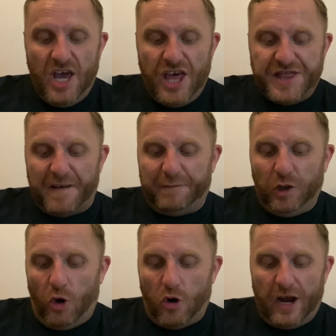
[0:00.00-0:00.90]
The
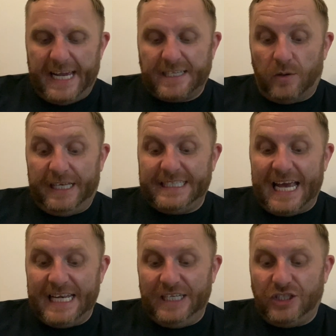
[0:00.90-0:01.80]
floor is only
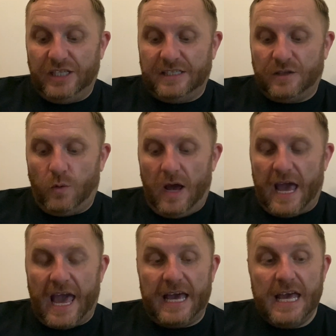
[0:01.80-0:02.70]
10 inches
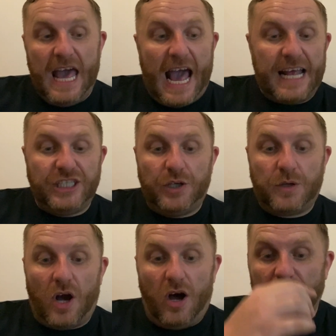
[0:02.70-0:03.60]
square and you
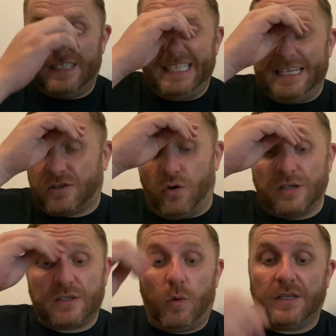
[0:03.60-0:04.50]
can't sit or
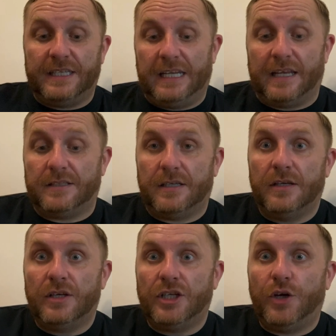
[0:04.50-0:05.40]
squat in it.
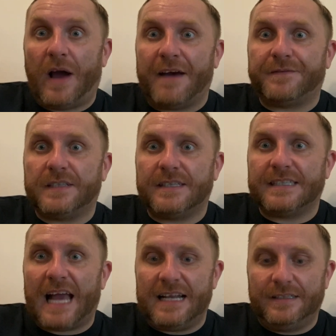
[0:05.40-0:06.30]
You have to
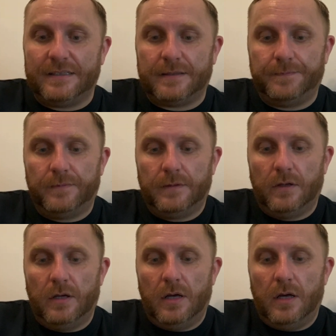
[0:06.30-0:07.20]
stand.
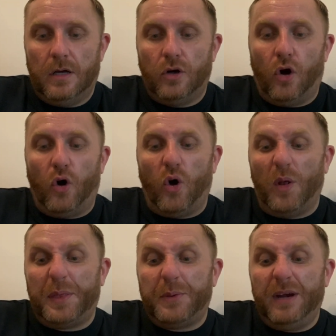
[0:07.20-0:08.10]

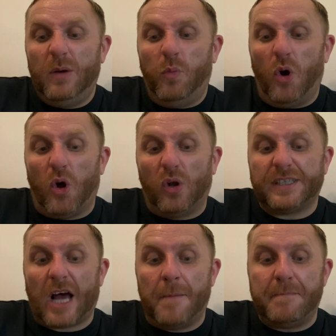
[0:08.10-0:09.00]
All 3 walls
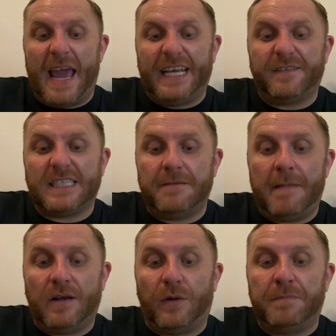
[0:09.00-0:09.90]
are made of
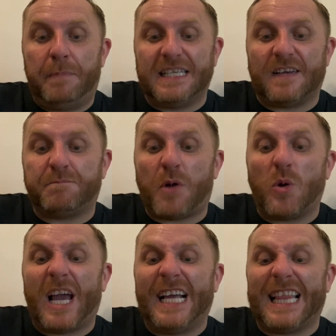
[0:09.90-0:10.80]
cement with bits of
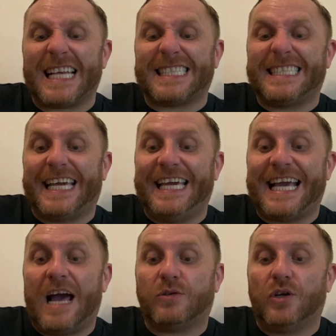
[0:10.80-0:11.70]
broken glass sticking
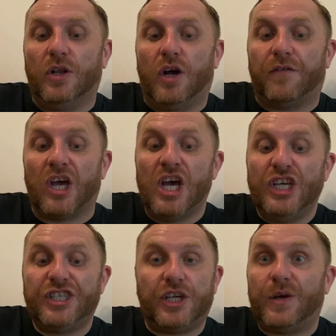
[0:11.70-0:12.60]
out all over,
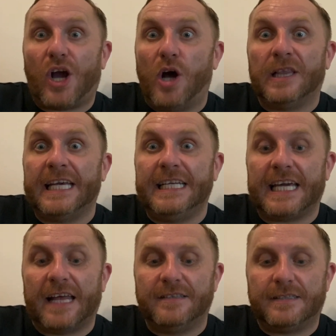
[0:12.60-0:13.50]
so you can't lean
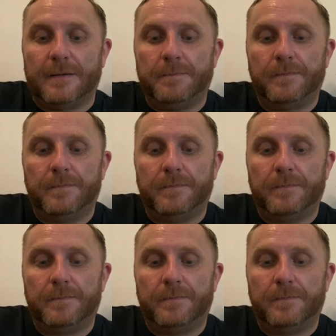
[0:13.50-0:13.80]
against them.